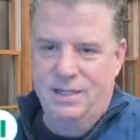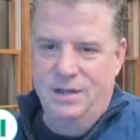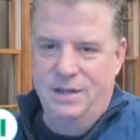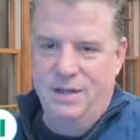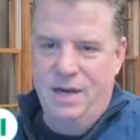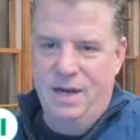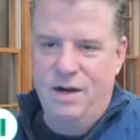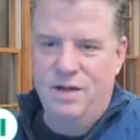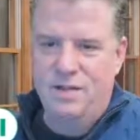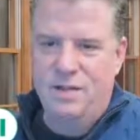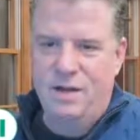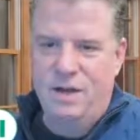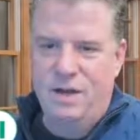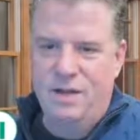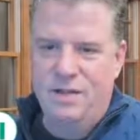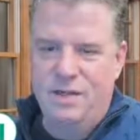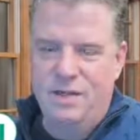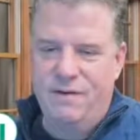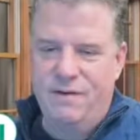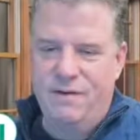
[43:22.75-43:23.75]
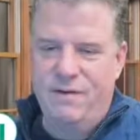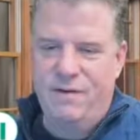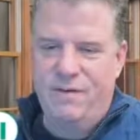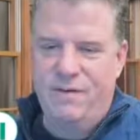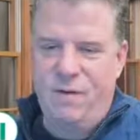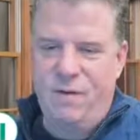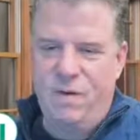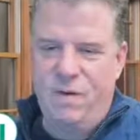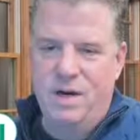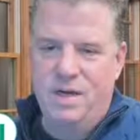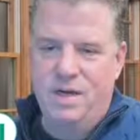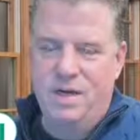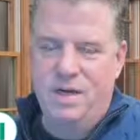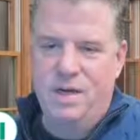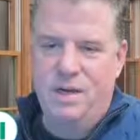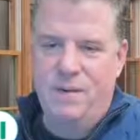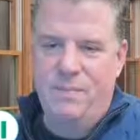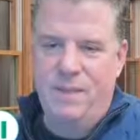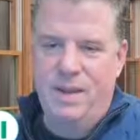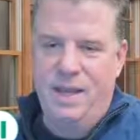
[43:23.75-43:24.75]
So here's all the different, if I wanted
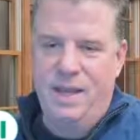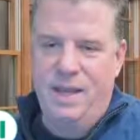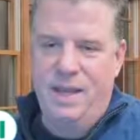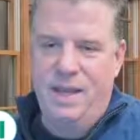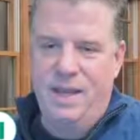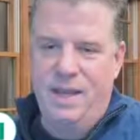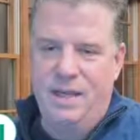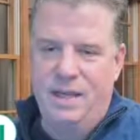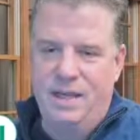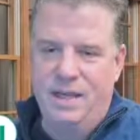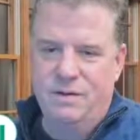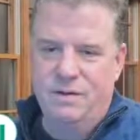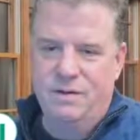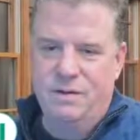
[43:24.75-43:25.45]
it to be,